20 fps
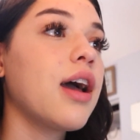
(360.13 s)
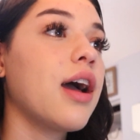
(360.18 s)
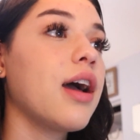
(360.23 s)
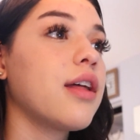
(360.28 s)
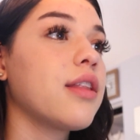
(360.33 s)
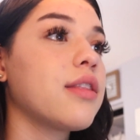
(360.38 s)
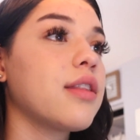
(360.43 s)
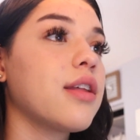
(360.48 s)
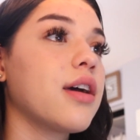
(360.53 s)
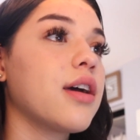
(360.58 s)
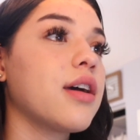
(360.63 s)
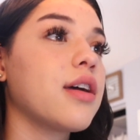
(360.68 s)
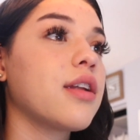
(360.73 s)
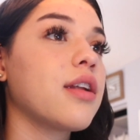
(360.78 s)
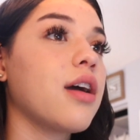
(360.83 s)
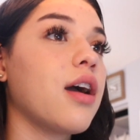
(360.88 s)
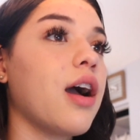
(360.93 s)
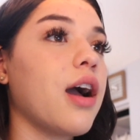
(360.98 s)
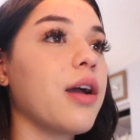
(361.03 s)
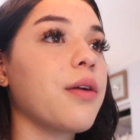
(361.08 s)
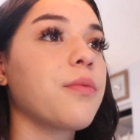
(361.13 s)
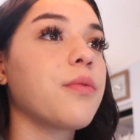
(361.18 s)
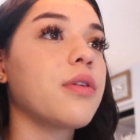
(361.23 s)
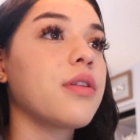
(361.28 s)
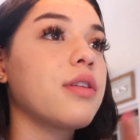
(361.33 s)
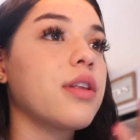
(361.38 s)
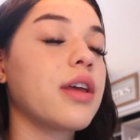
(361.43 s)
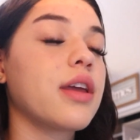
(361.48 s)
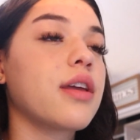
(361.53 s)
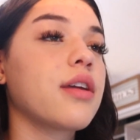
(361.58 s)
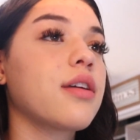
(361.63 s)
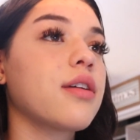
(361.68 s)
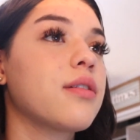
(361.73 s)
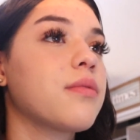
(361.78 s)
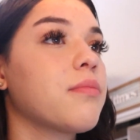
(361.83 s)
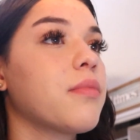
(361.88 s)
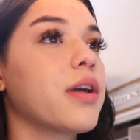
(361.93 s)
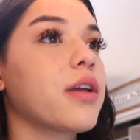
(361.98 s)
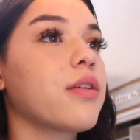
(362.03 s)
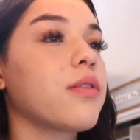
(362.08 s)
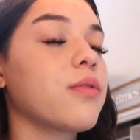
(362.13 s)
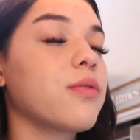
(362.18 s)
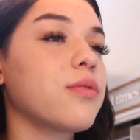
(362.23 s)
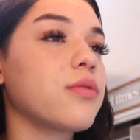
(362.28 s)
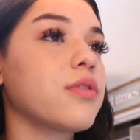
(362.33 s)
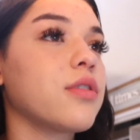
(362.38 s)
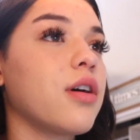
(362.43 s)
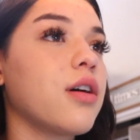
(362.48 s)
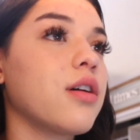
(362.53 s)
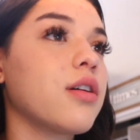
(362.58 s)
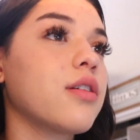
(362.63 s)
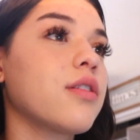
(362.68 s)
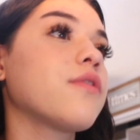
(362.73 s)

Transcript: and then I will link my Google Doc